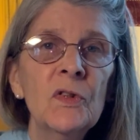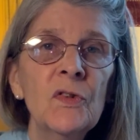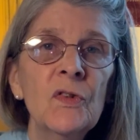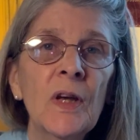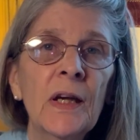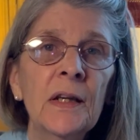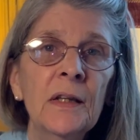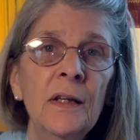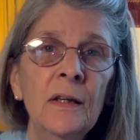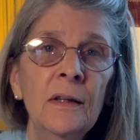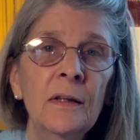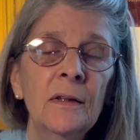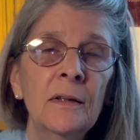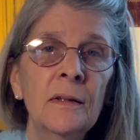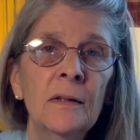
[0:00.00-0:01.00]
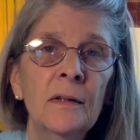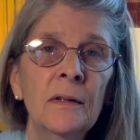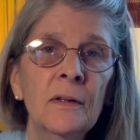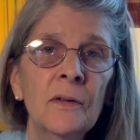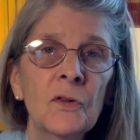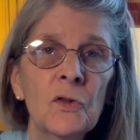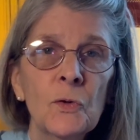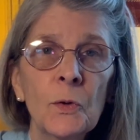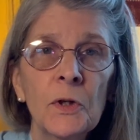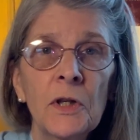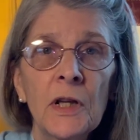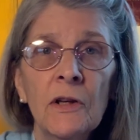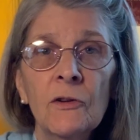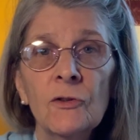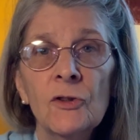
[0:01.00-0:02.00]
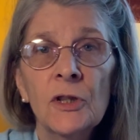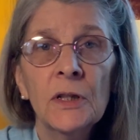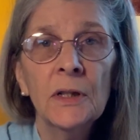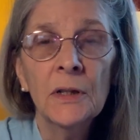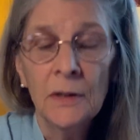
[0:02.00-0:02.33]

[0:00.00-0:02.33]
said, sword energy,